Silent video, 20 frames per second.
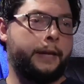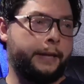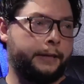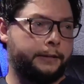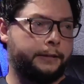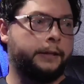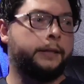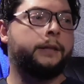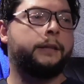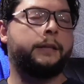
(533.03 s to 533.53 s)

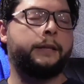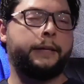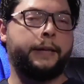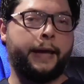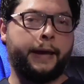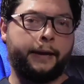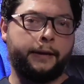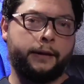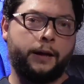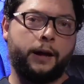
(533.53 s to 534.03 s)
Yes. But
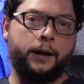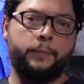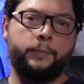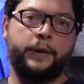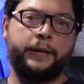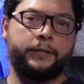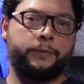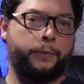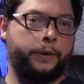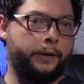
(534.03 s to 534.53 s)
yeah,
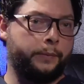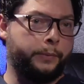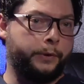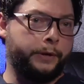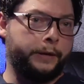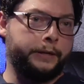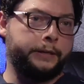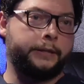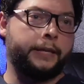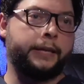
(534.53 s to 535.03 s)
best way to put
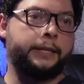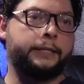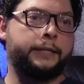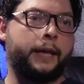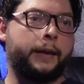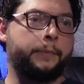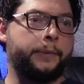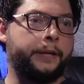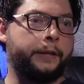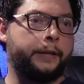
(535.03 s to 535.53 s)
it is that
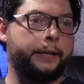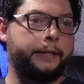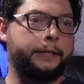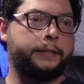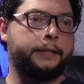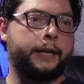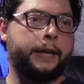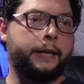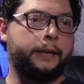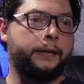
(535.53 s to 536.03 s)
zombie-like state.